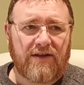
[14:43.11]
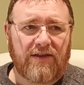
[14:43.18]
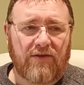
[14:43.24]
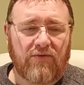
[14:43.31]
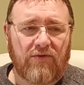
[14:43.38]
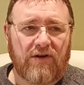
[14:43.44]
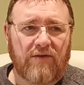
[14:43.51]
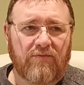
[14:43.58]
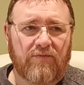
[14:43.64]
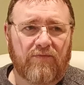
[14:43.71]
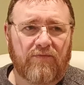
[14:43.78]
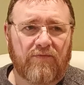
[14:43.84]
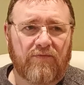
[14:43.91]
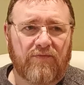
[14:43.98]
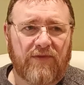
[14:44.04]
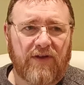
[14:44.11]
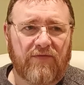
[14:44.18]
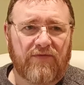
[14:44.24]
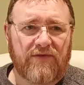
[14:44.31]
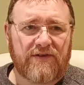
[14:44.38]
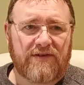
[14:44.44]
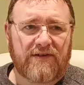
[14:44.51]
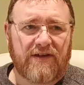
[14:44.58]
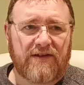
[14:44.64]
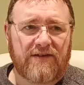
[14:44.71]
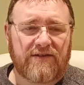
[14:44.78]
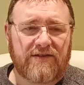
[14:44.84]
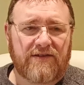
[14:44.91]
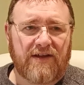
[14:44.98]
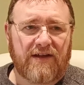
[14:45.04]
The only difference
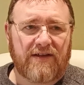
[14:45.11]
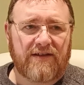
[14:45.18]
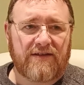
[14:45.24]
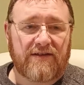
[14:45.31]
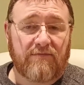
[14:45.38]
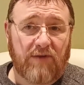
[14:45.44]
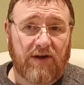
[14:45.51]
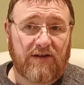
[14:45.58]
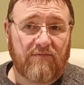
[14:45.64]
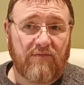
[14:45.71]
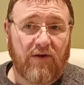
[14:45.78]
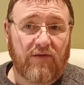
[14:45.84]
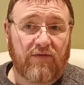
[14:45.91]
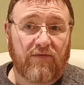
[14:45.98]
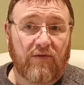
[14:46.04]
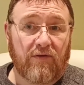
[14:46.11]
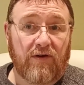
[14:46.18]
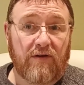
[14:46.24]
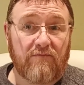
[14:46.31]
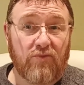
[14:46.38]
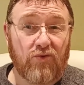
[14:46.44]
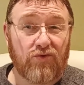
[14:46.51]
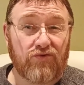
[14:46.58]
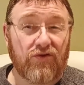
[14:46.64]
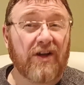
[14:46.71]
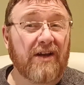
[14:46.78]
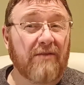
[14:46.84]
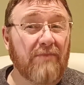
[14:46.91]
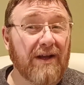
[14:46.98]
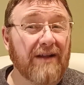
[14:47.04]
is that there's a better mouthfeel and more
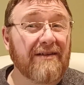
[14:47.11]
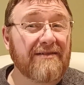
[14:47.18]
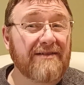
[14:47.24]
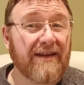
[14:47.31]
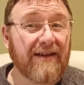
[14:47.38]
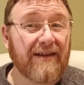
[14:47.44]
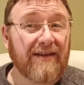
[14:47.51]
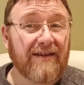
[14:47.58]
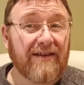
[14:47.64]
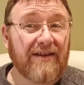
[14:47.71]
drinkability